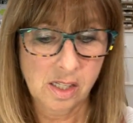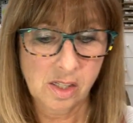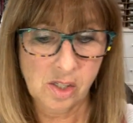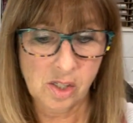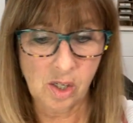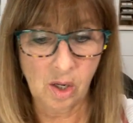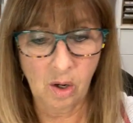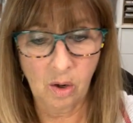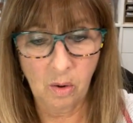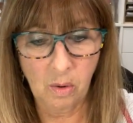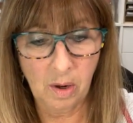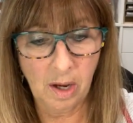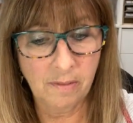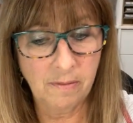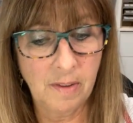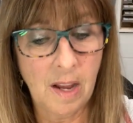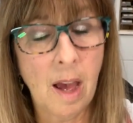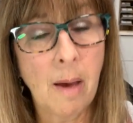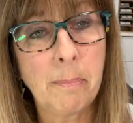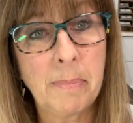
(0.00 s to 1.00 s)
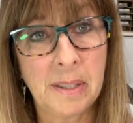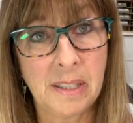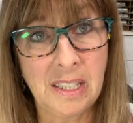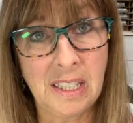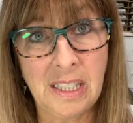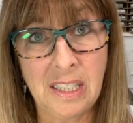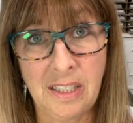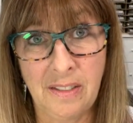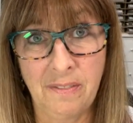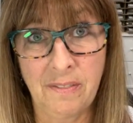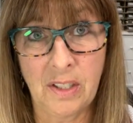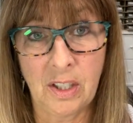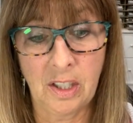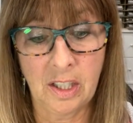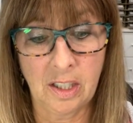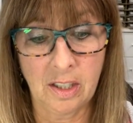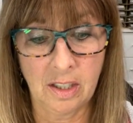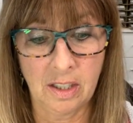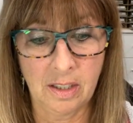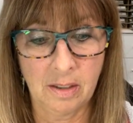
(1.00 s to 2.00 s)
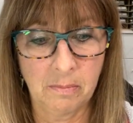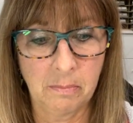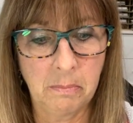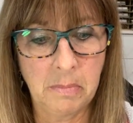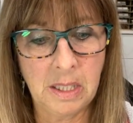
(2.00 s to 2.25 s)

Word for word: So I've not been eating very good,